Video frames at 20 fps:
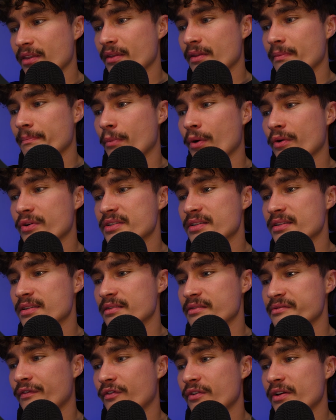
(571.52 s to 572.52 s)
the box that
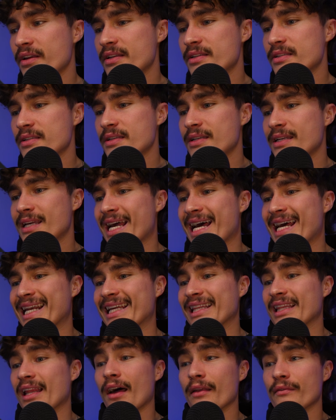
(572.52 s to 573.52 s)
says freeze and
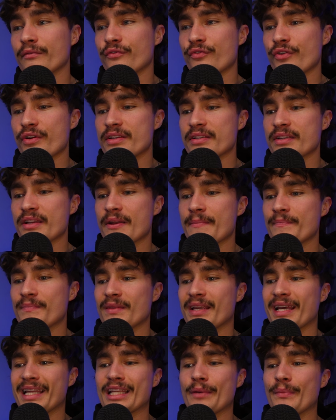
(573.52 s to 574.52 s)
it'll unfreeze it.
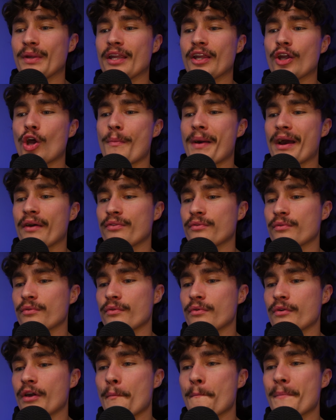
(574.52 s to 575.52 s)
And then we can go back
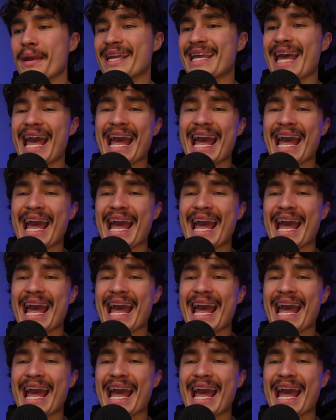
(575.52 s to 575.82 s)
through and make